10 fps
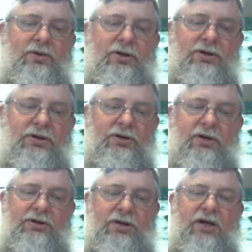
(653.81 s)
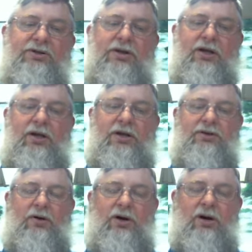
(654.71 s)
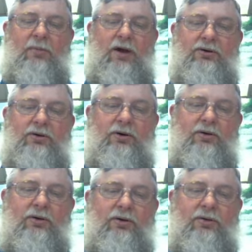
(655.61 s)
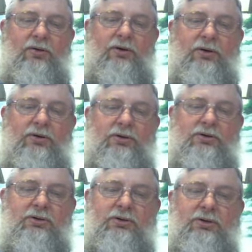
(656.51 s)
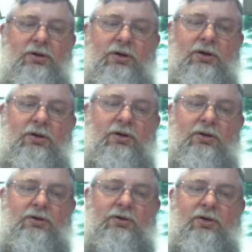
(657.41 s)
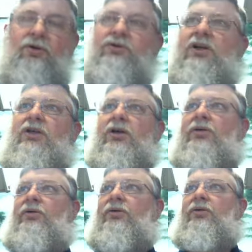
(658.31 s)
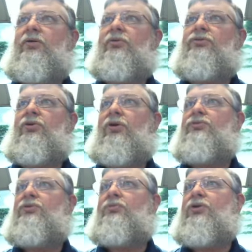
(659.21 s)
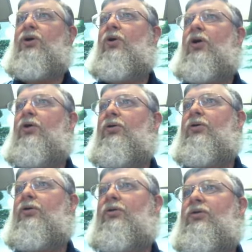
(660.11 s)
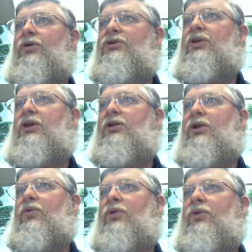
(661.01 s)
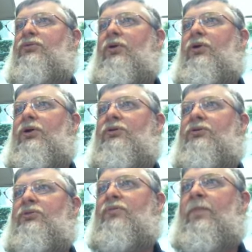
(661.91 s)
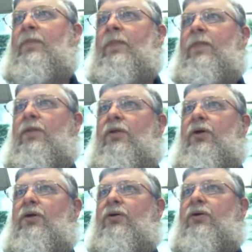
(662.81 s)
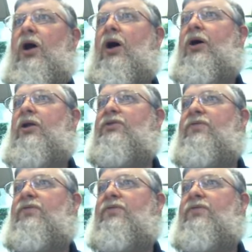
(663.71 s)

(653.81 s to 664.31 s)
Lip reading: this hissing that he's talking about. They're going to see that Jerusalem's no longer the city that it once was. Their God has